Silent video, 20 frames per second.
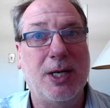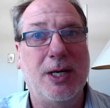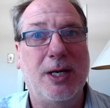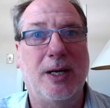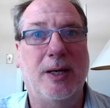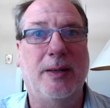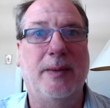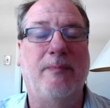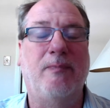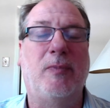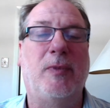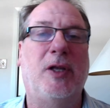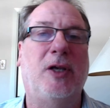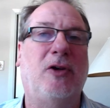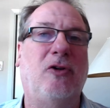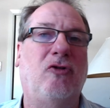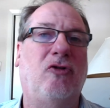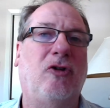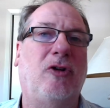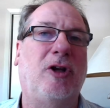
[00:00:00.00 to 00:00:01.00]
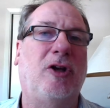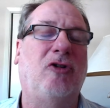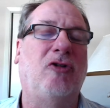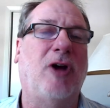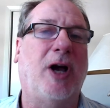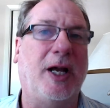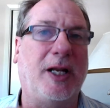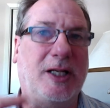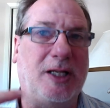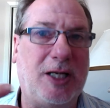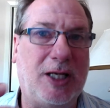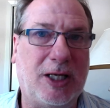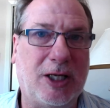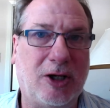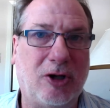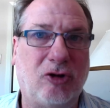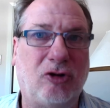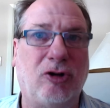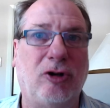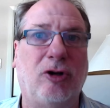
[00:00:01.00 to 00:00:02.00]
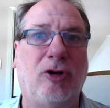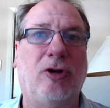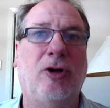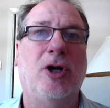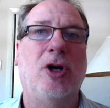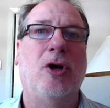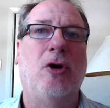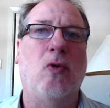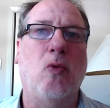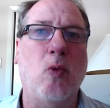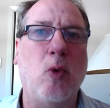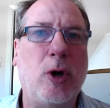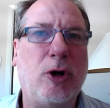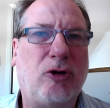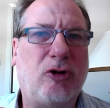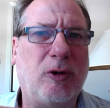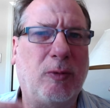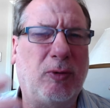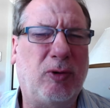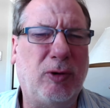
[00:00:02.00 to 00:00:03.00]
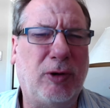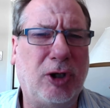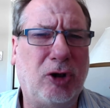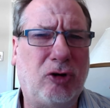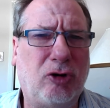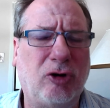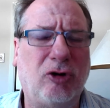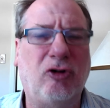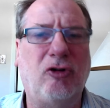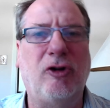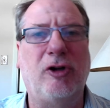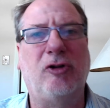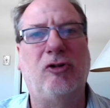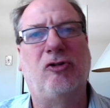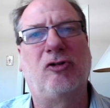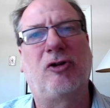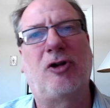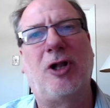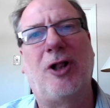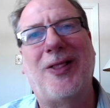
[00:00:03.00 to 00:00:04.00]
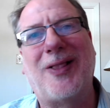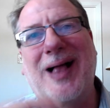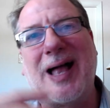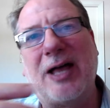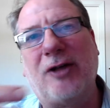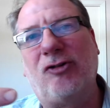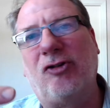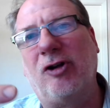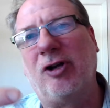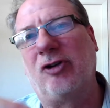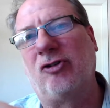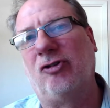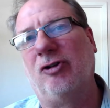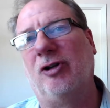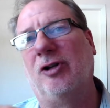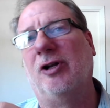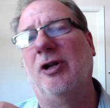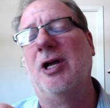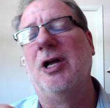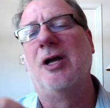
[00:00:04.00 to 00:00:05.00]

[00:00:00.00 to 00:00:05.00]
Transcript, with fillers: um, these these ideas in wisdom traditions, these classics in